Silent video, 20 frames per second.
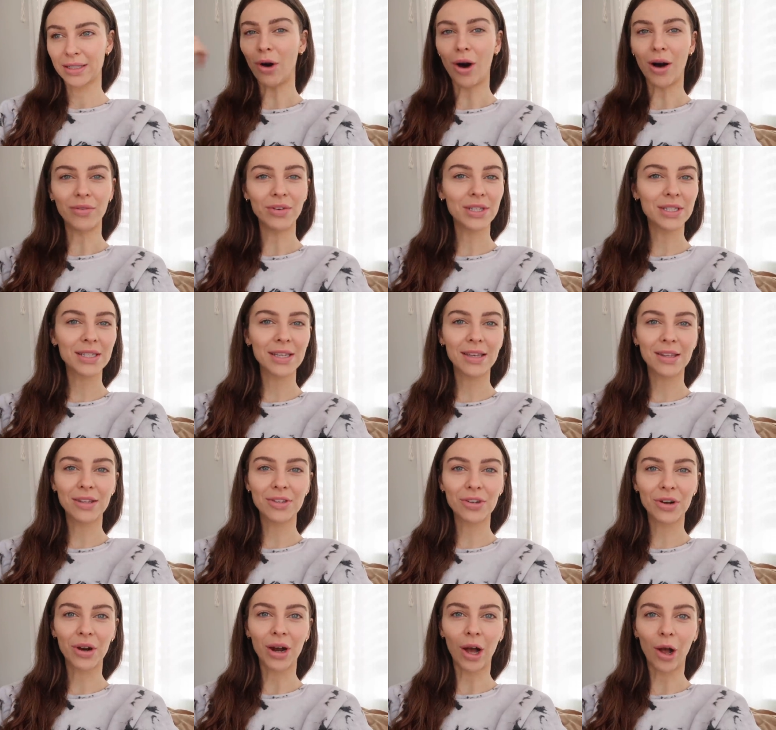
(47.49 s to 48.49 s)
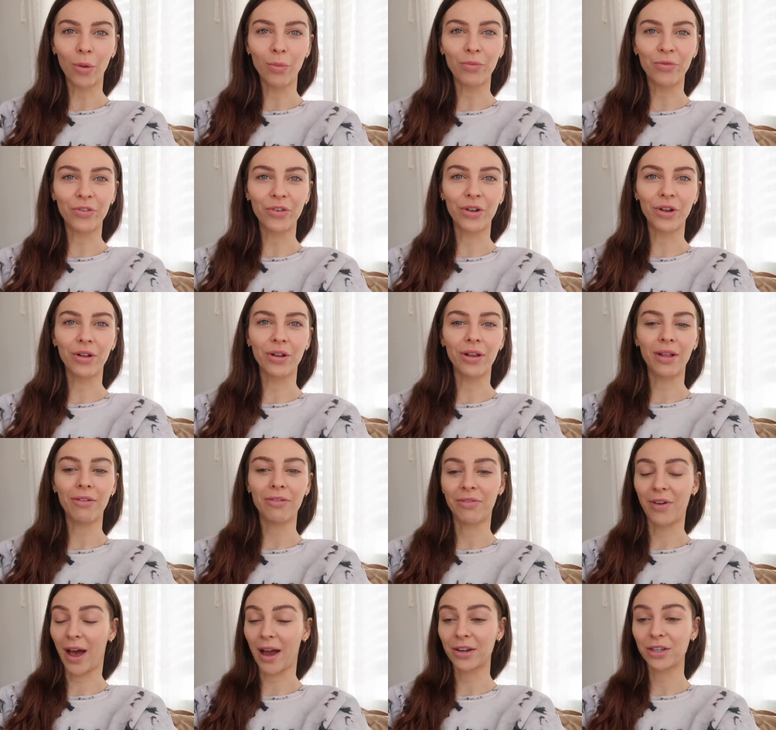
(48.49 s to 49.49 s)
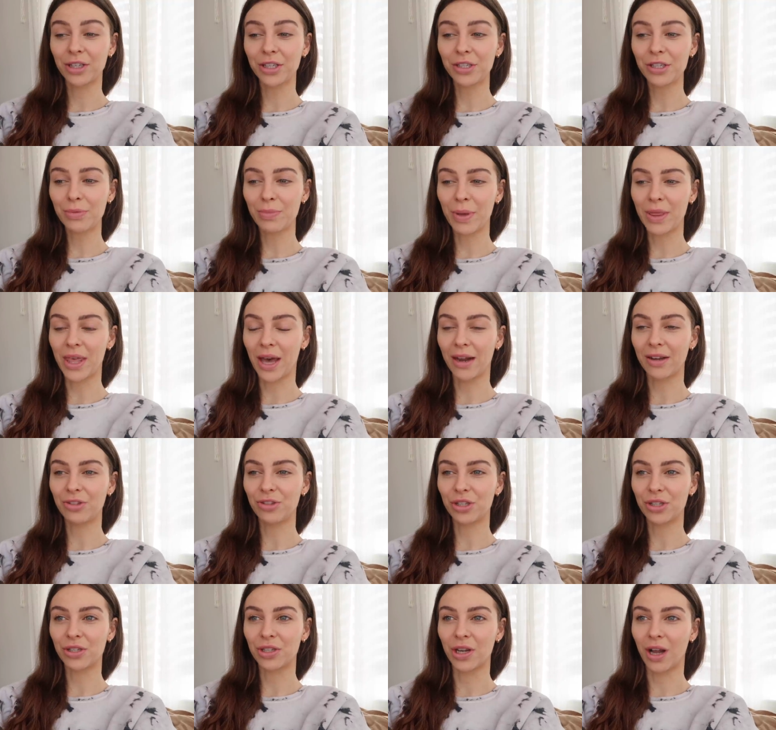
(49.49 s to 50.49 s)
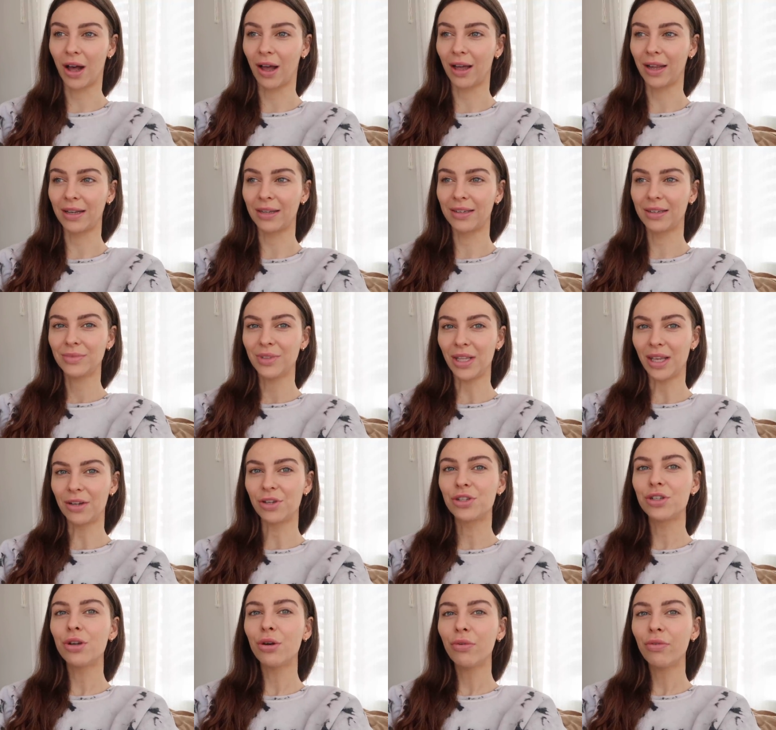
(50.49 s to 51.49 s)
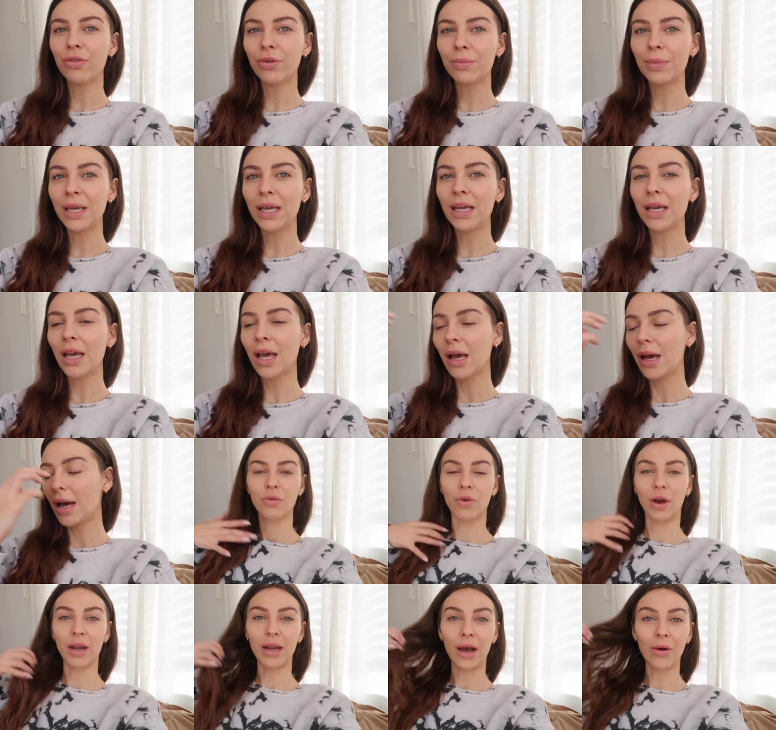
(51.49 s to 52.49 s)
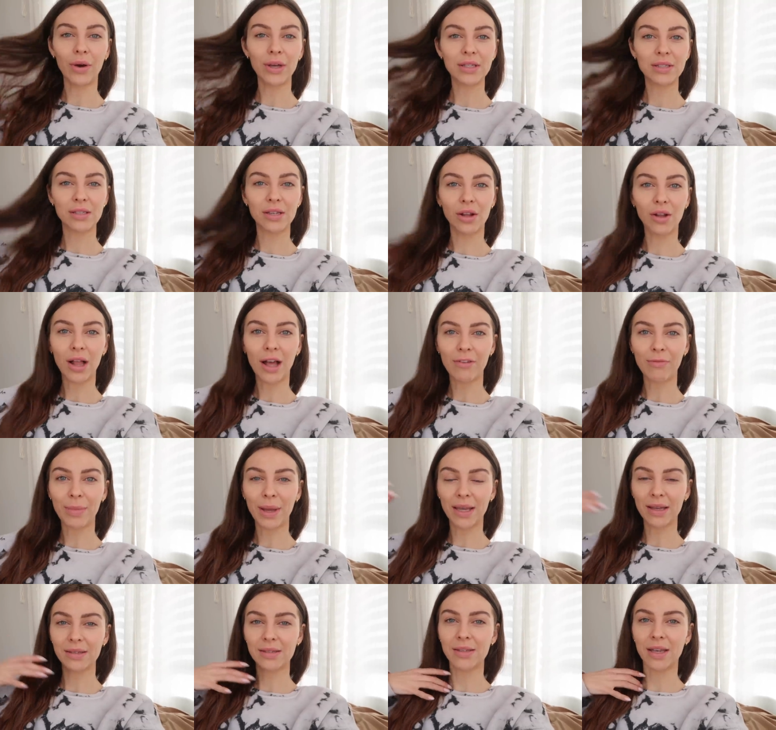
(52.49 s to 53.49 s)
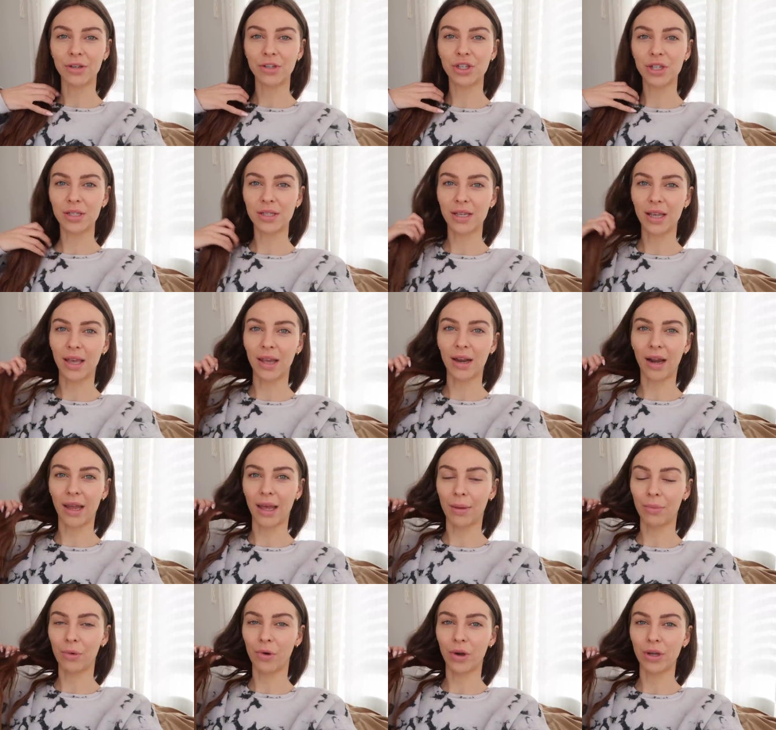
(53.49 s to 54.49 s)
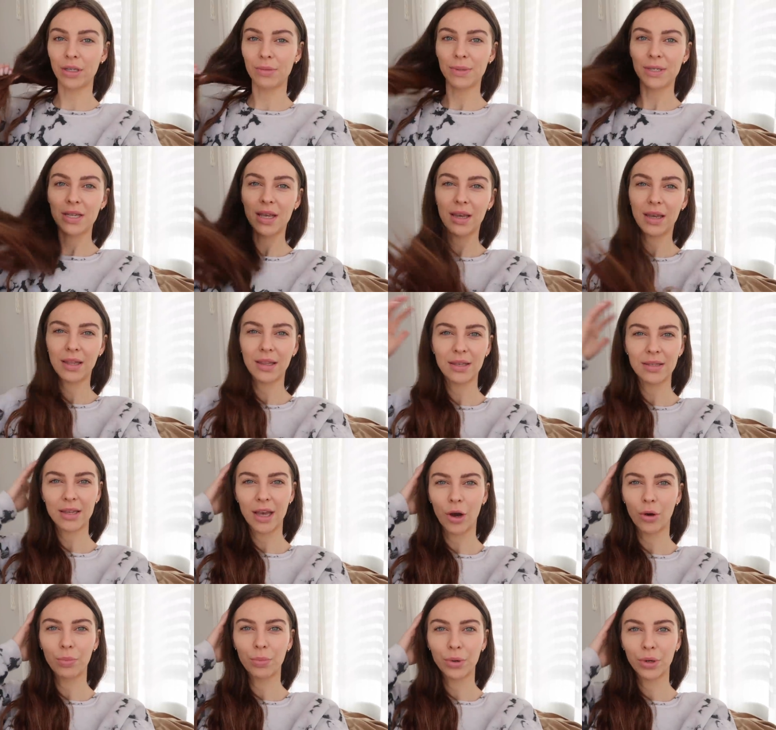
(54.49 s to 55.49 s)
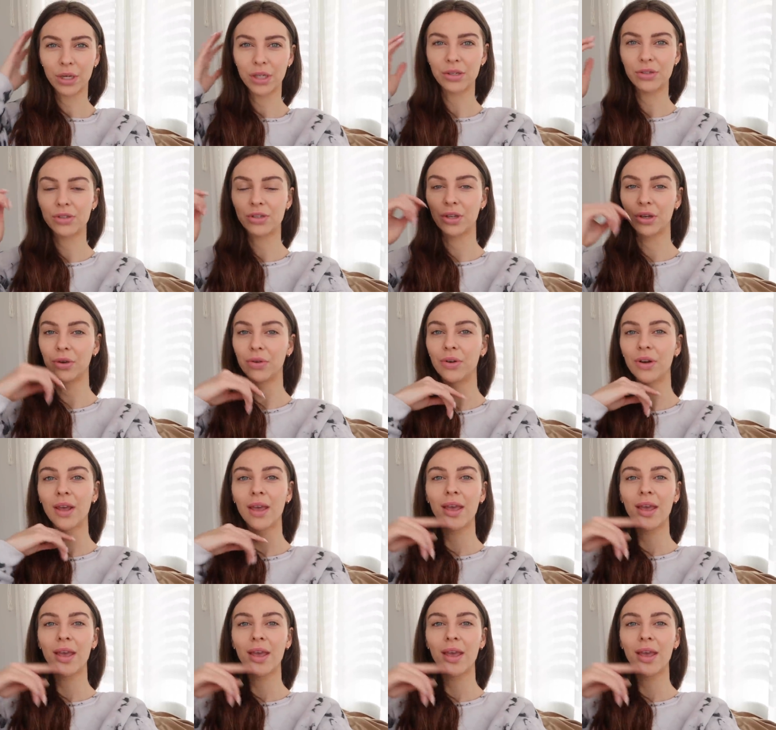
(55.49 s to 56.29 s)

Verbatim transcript: Obviously, these are helpful factors, but that is just not the issue for me. Right now I still have my extensions in. I am going to be taking these out pretty soon.